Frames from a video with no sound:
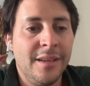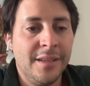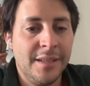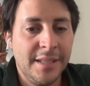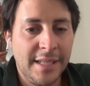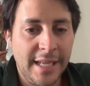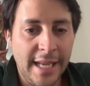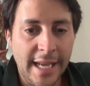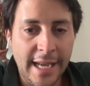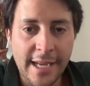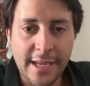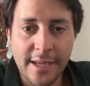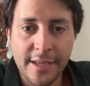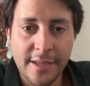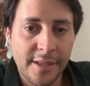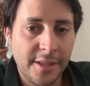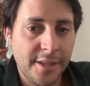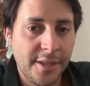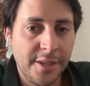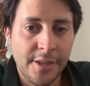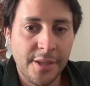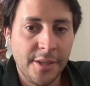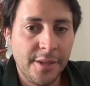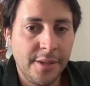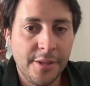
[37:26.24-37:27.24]

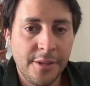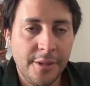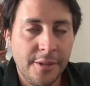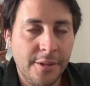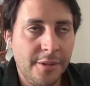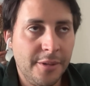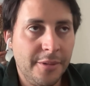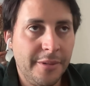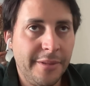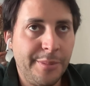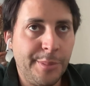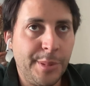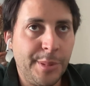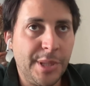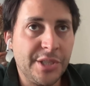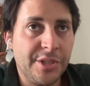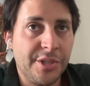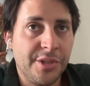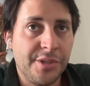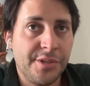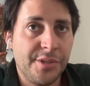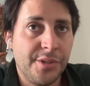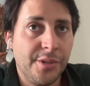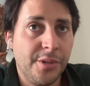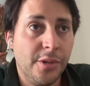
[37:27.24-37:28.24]
Yeah, with
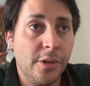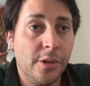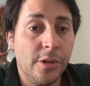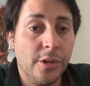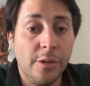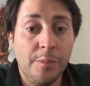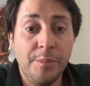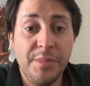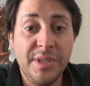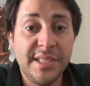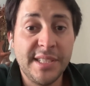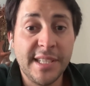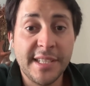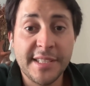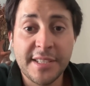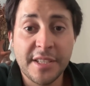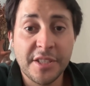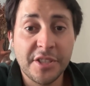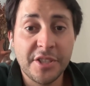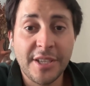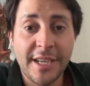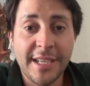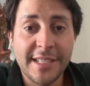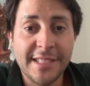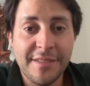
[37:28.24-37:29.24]
pleasure. So business
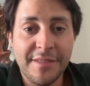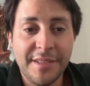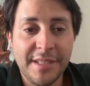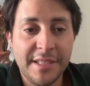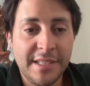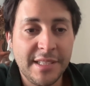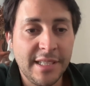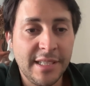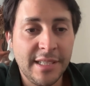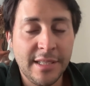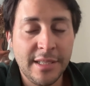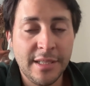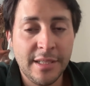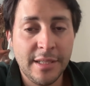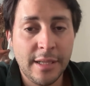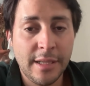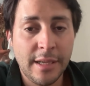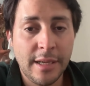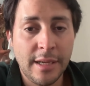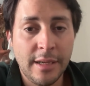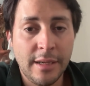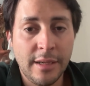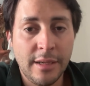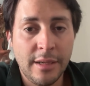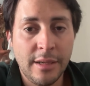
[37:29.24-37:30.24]
angel activity,
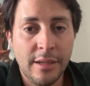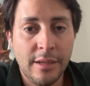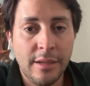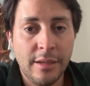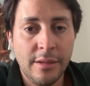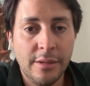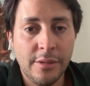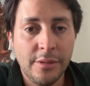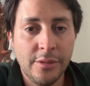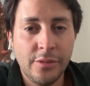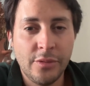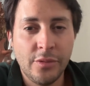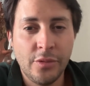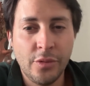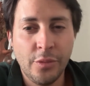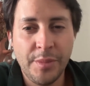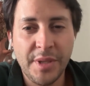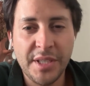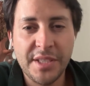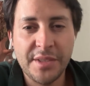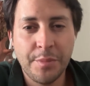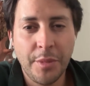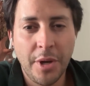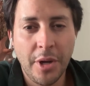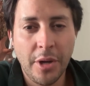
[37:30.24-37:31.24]
to
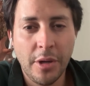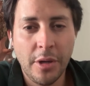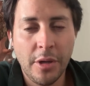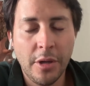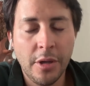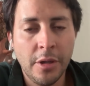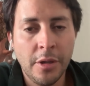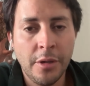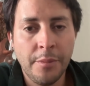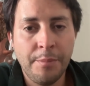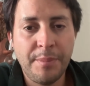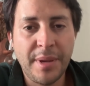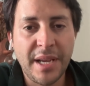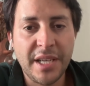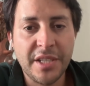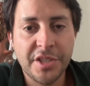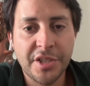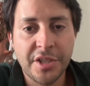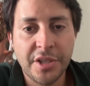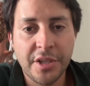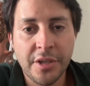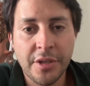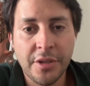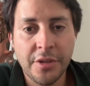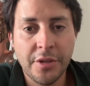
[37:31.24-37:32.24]
me, it's more
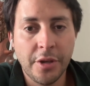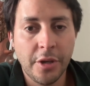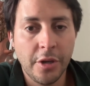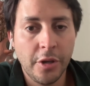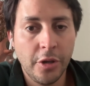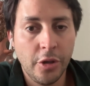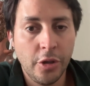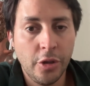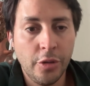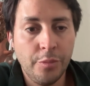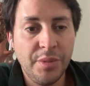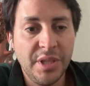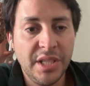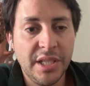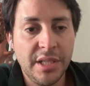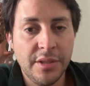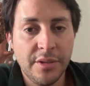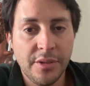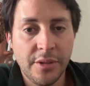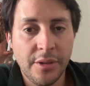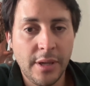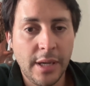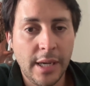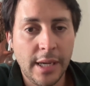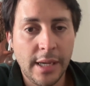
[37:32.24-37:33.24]
passion or hobby.
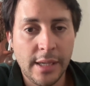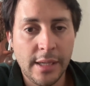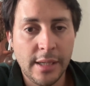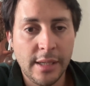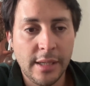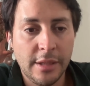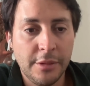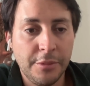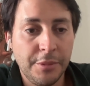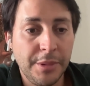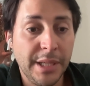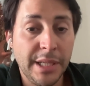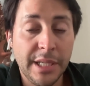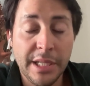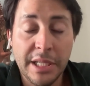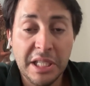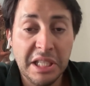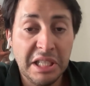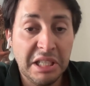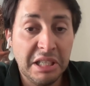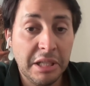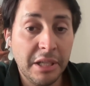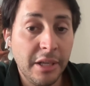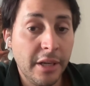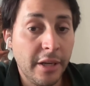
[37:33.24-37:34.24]
I
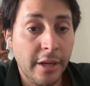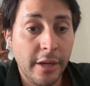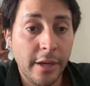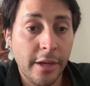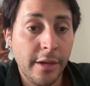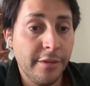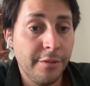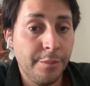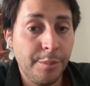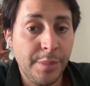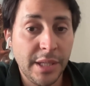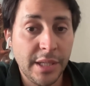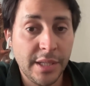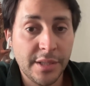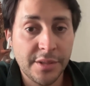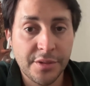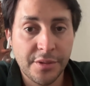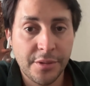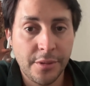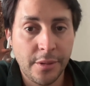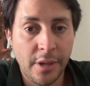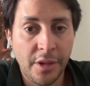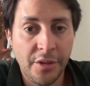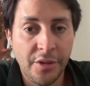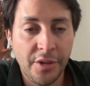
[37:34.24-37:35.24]
really love being
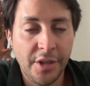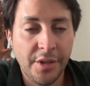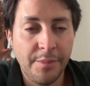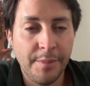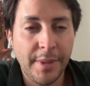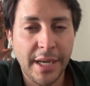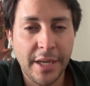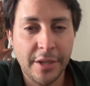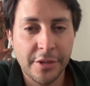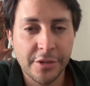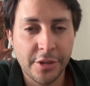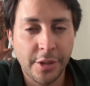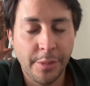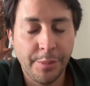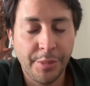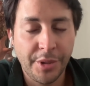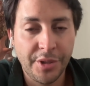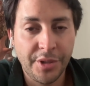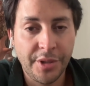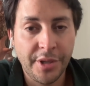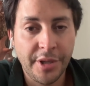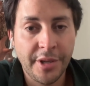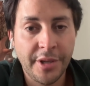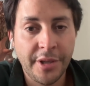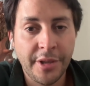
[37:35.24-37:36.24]
surrounded by
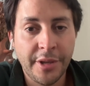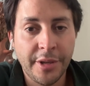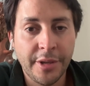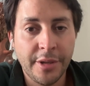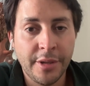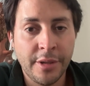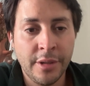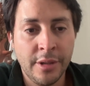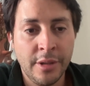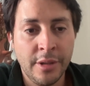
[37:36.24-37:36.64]
entrepreneurs